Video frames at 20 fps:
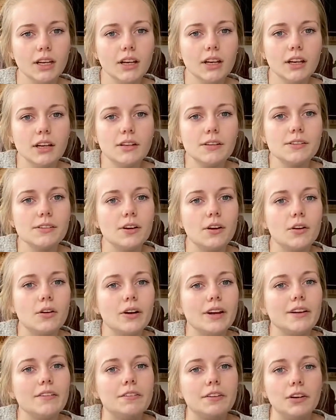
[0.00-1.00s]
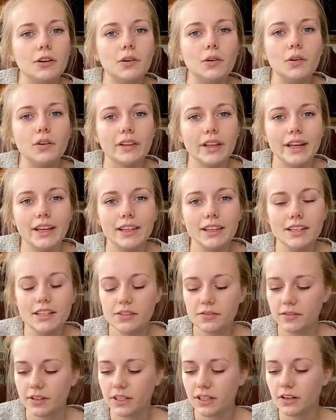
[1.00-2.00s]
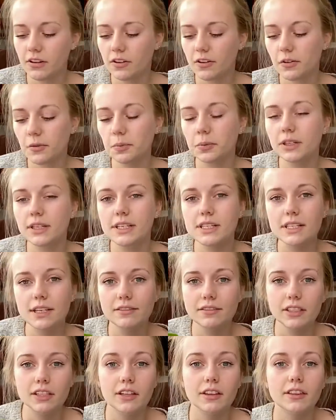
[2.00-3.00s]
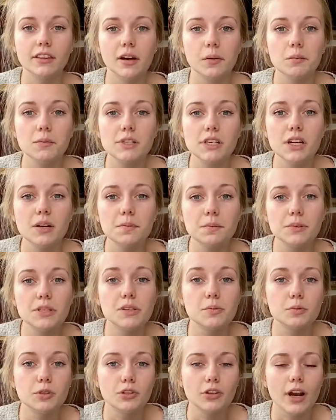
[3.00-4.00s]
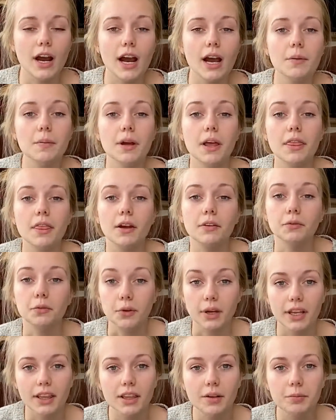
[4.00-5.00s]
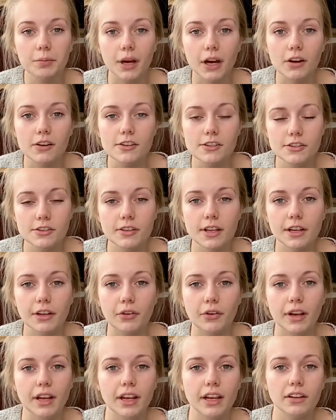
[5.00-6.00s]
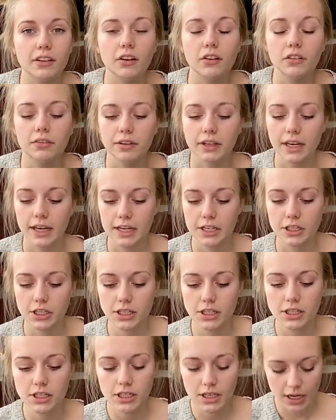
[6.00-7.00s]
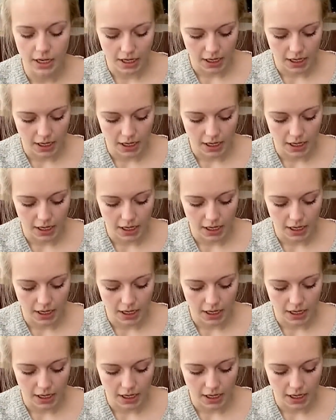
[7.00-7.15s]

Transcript: so if you like this video, please give it a thumbs up, subscribe, and then ring the bell so that you can get notifications.